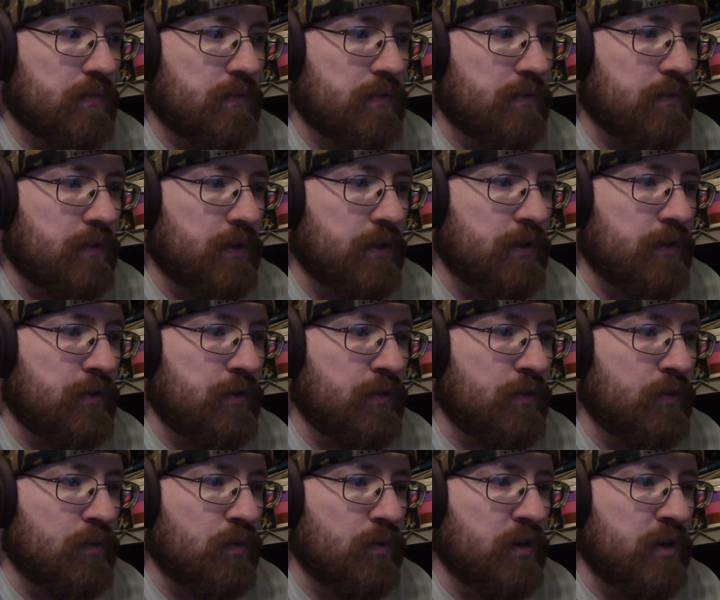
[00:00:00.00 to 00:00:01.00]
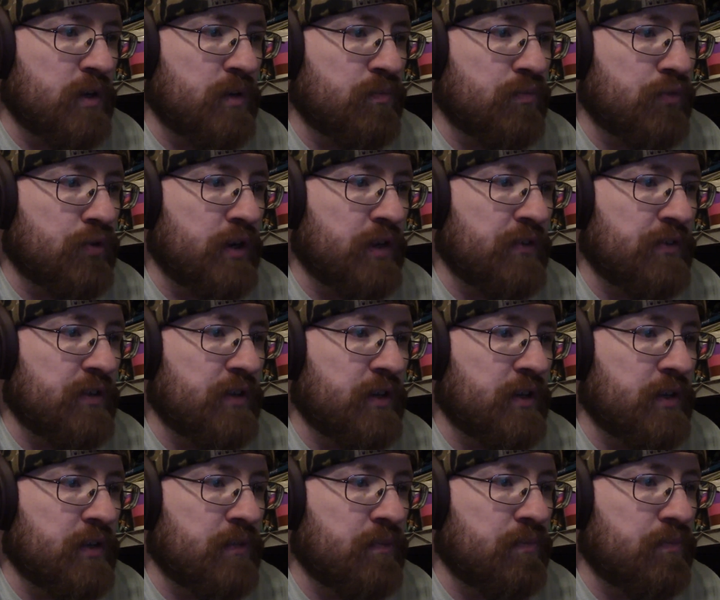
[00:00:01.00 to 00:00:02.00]
Three, two, one,
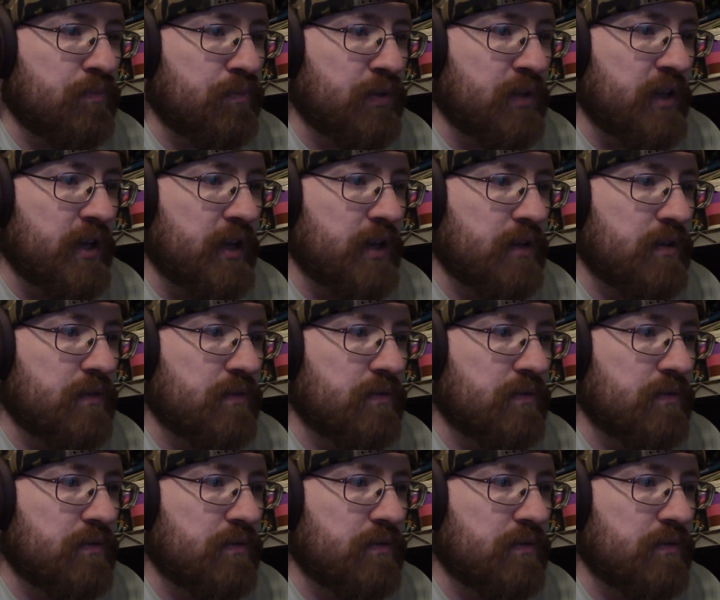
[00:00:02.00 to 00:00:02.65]
pressing play.